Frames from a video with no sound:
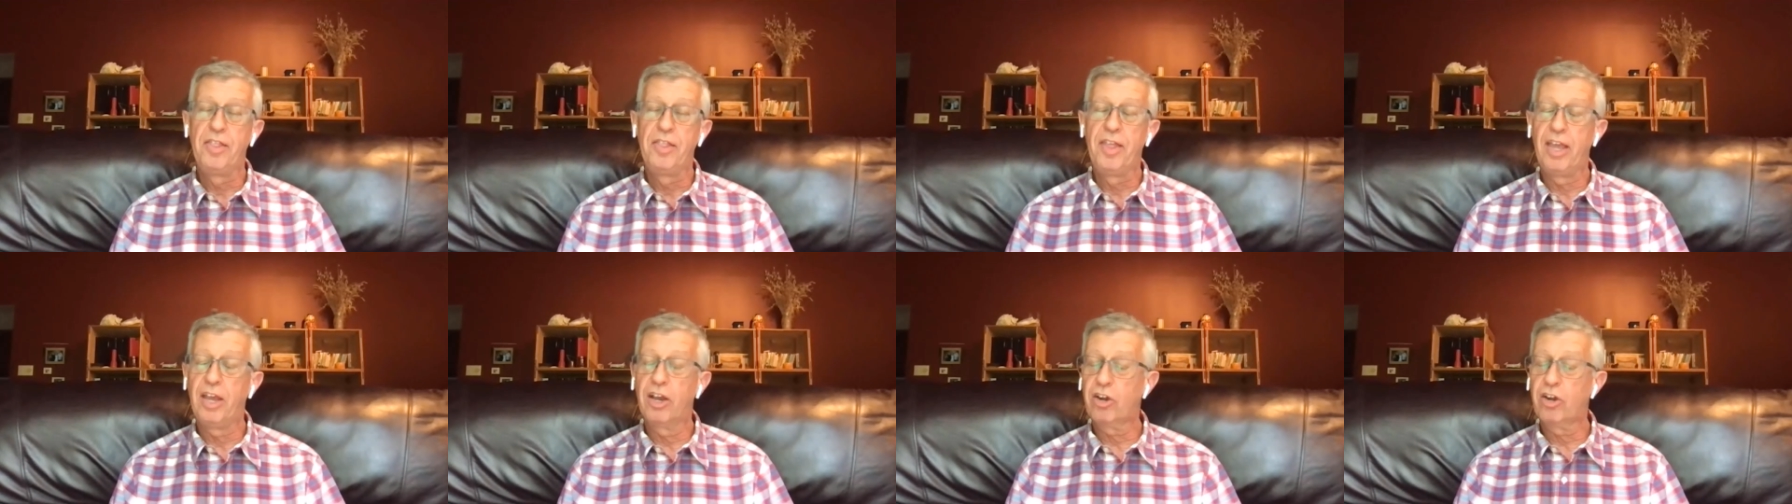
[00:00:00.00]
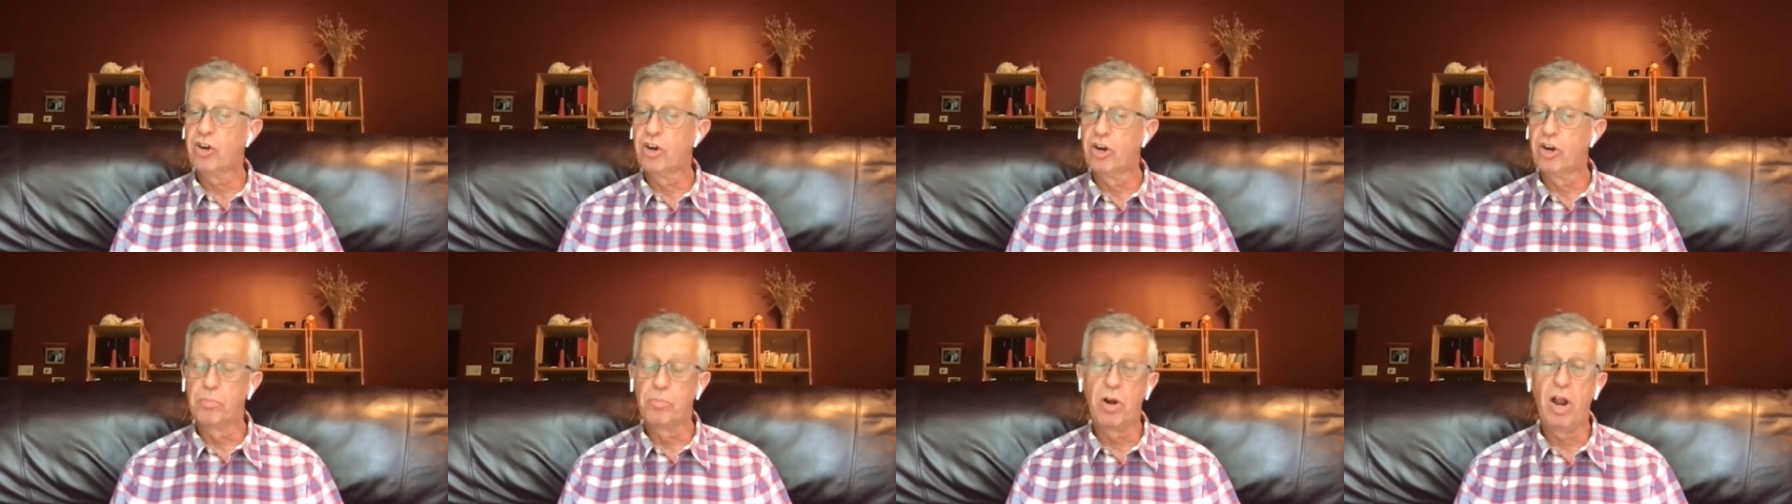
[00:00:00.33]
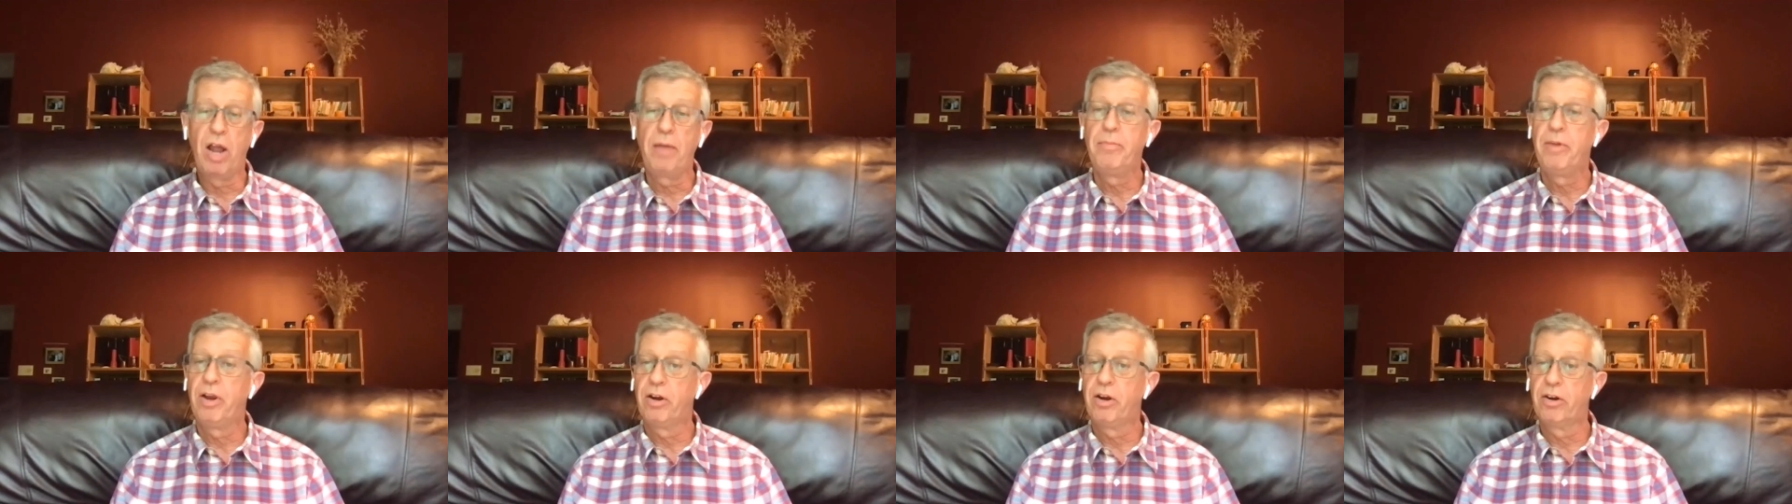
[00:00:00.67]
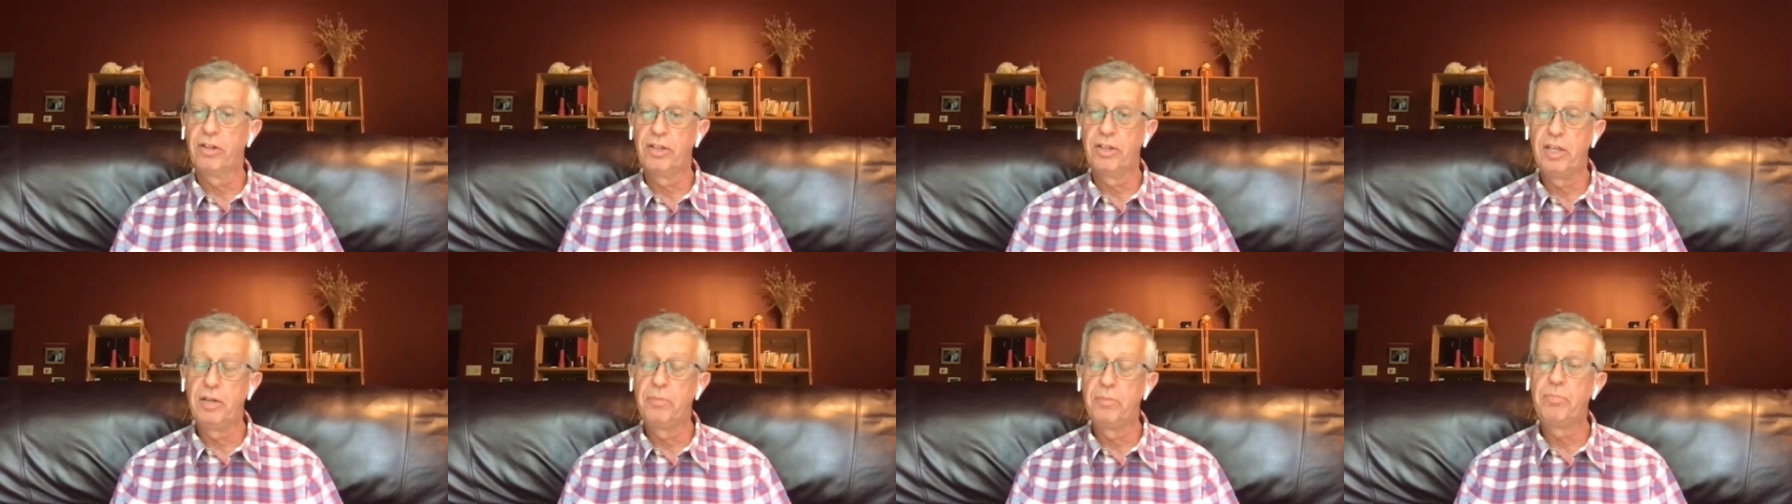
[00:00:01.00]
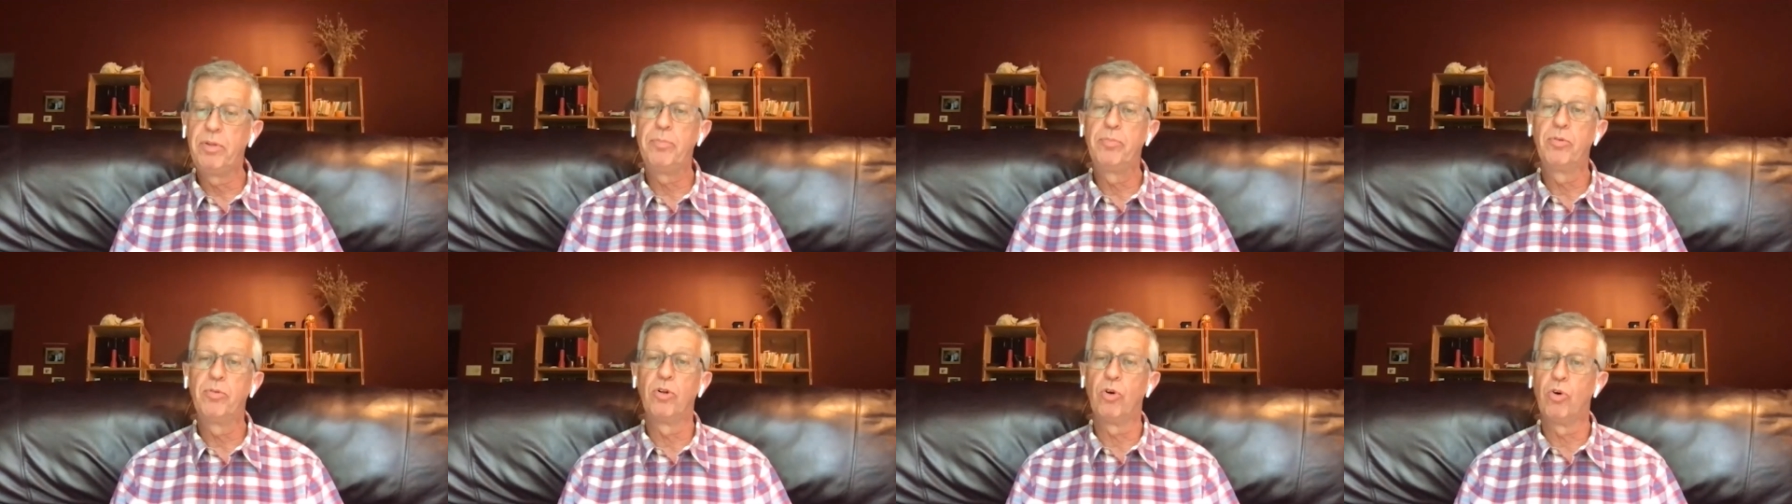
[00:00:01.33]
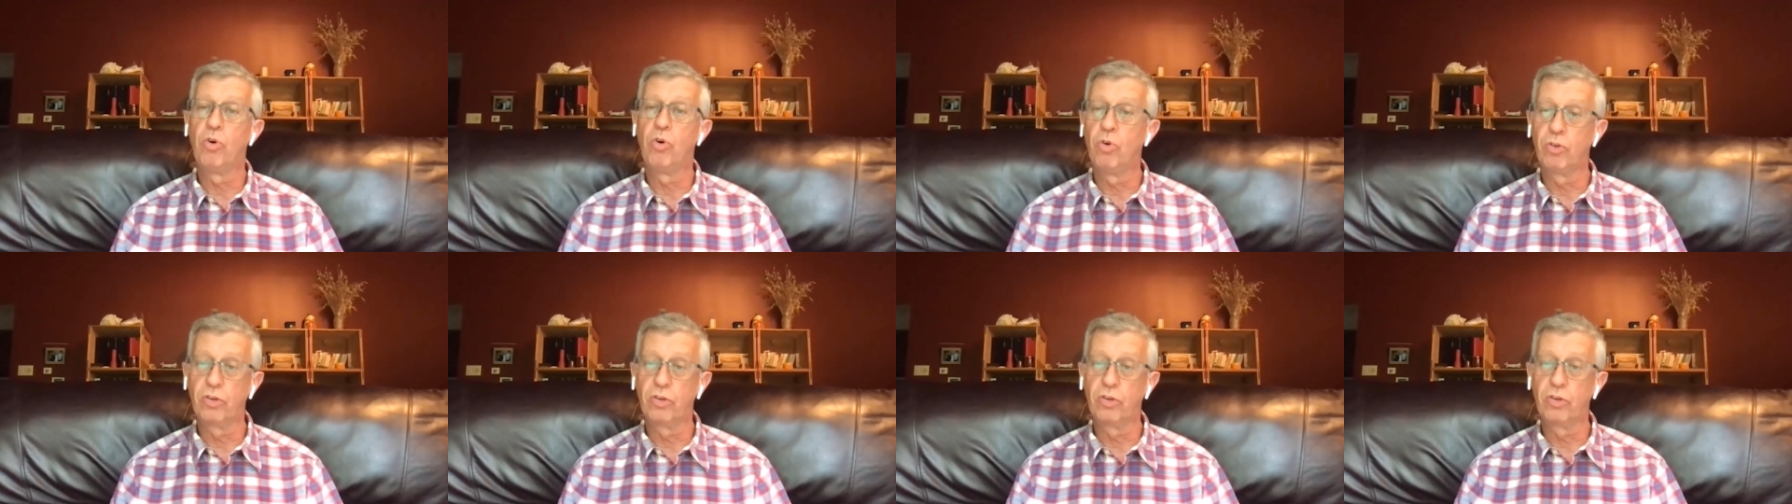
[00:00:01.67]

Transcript: they occur primarily in people